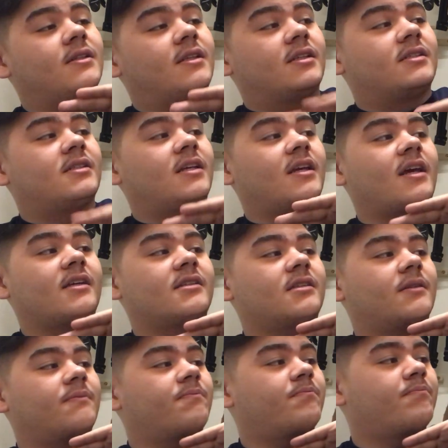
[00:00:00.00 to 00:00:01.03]
This thing has
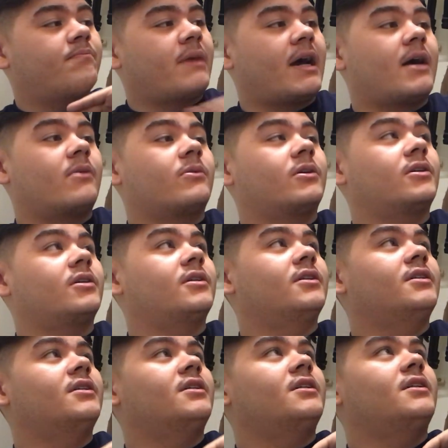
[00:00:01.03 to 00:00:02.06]
power,
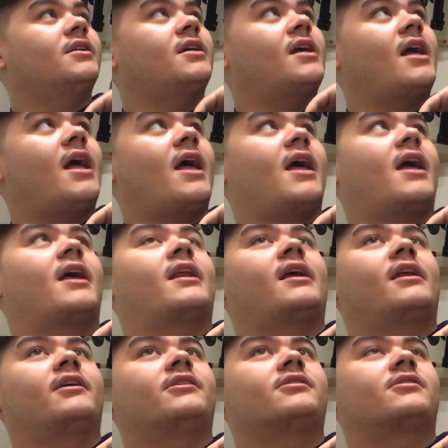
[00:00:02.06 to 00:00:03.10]
and
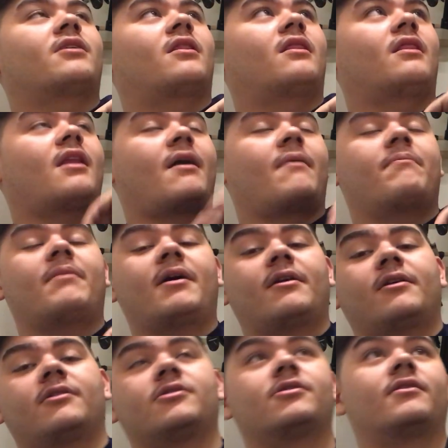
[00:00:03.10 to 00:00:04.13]
it is a lot
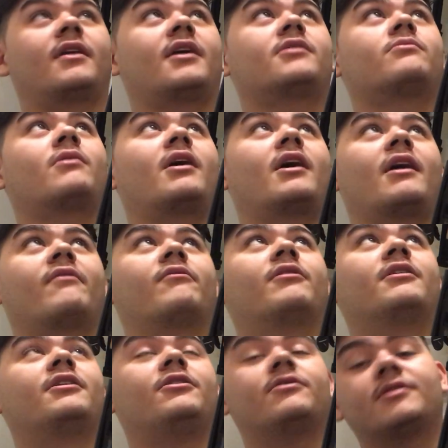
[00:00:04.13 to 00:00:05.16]
better. So that's why I haven't
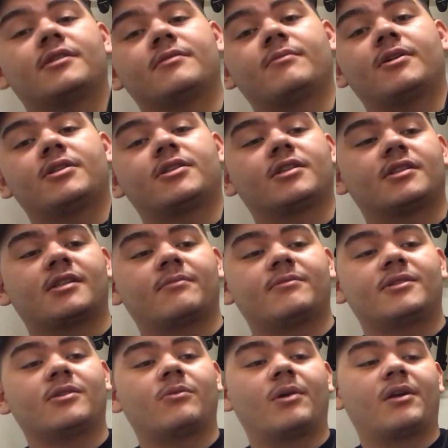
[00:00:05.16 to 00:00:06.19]
really used this much, because I'm
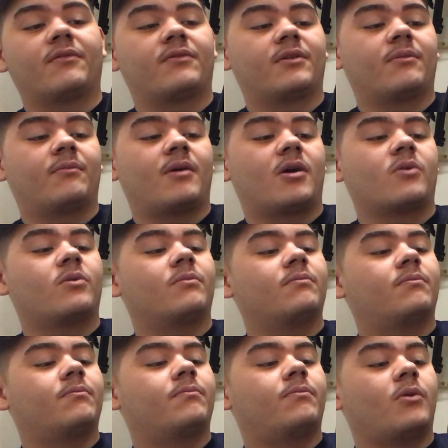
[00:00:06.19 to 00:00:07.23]
still waiting for the Mach
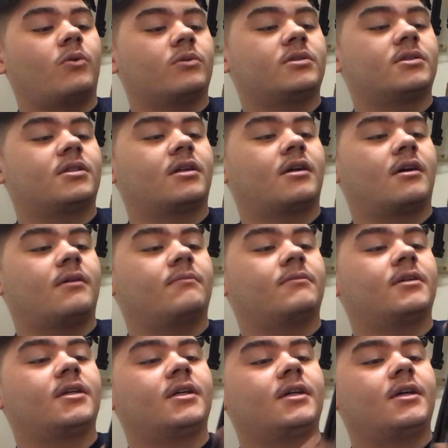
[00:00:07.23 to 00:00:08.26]
1 bolt to come,
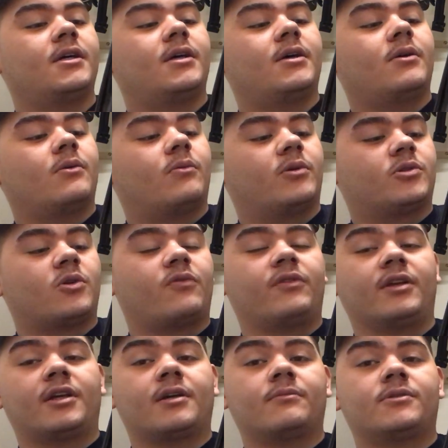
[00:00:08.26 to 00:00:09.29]
which
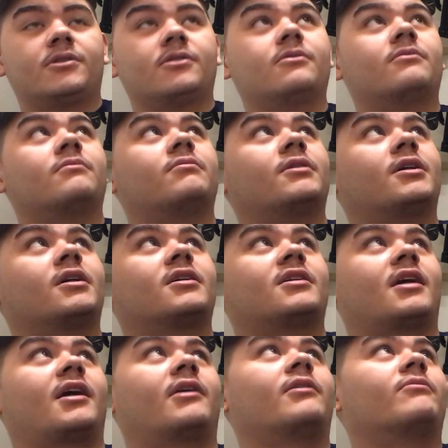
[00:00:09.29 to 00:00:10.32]
hopefully comes soon, because
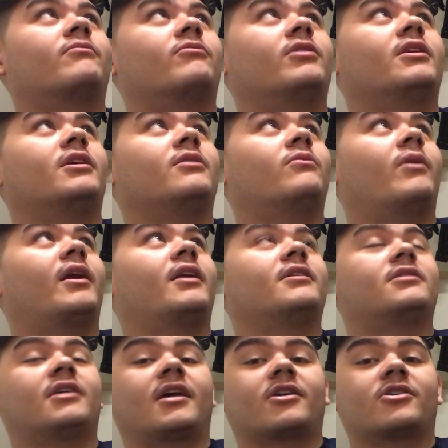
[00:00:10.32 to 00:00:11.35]
I am really
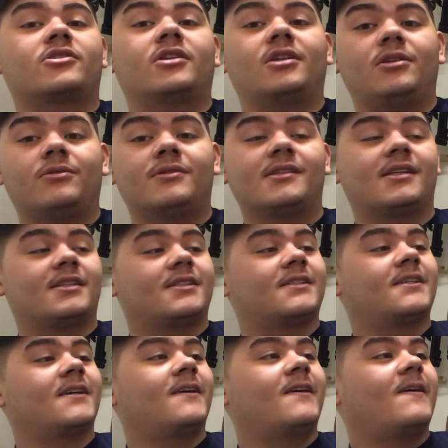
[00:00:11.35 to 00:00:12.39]
waiting to actually use this.